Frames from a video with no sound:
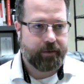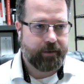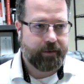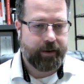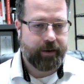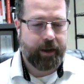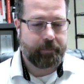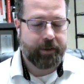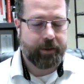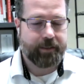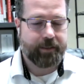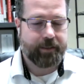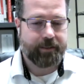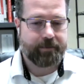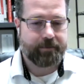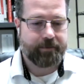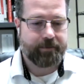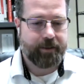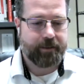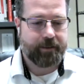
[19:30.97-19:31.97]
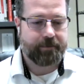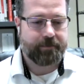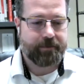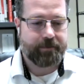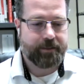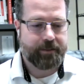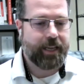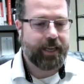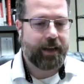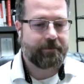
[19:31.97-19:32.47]
not because of
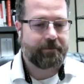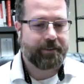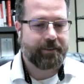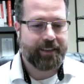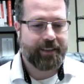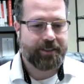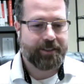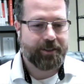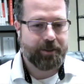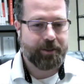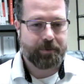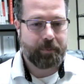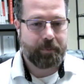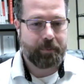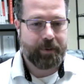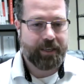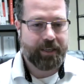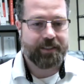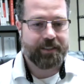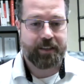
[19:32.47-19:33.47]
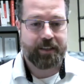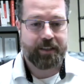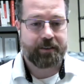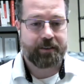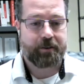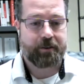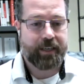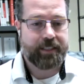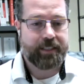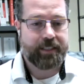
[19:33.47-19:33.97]
staffing issues, but because of the
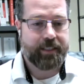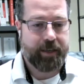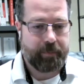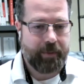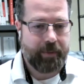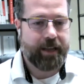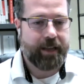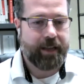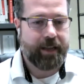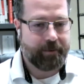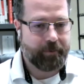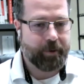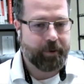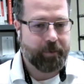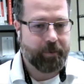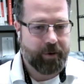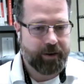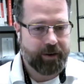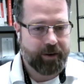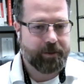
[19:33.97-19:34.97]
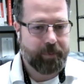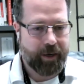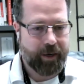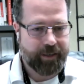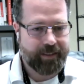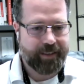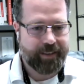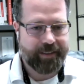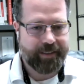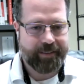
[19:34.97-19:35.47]
crazy demand that we weren't expecting.